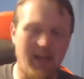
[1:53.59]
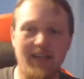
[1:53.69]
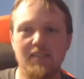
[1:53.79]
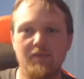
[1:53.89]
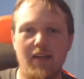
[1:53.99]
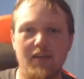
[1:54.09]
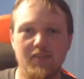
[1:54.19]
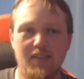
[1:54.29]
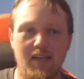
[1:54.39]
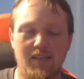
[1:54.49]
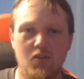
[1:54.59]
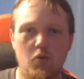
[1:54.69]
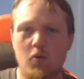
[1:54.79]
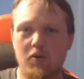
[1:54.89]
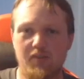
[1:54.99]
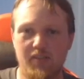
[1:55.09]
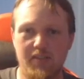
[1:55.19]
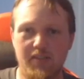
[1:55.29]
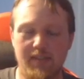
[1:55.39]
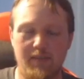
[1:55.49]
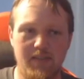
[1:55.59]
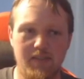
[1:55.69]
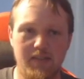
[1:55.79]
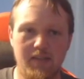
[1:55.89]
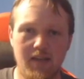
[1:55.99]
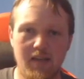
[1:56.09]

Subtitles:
X-Files-esque organization that basically